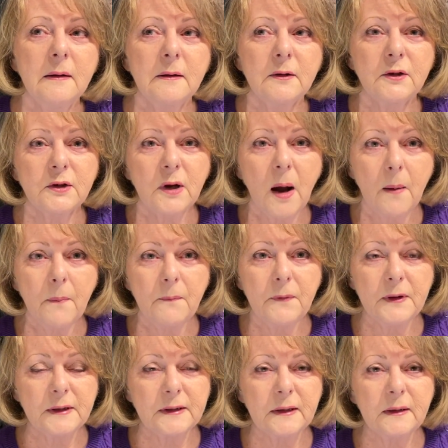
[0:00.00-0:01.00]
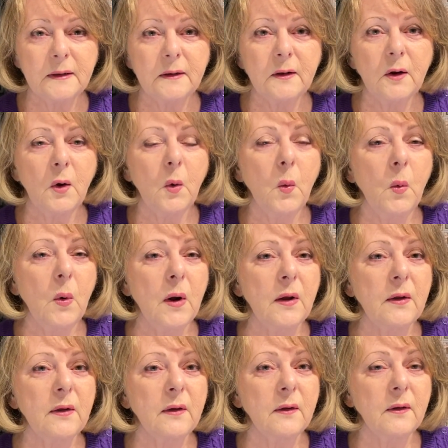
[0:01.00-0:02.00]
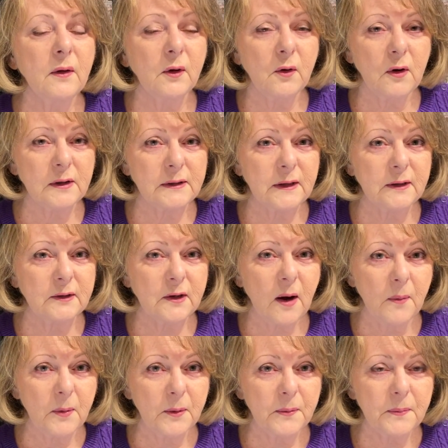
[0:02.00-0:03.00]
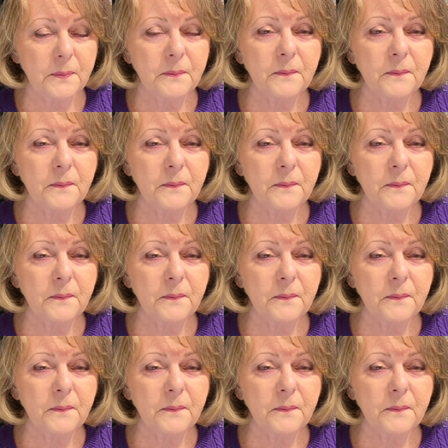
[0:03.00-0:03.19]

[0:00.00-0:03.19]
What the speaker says: shop visit with the cross-stitch cupboard.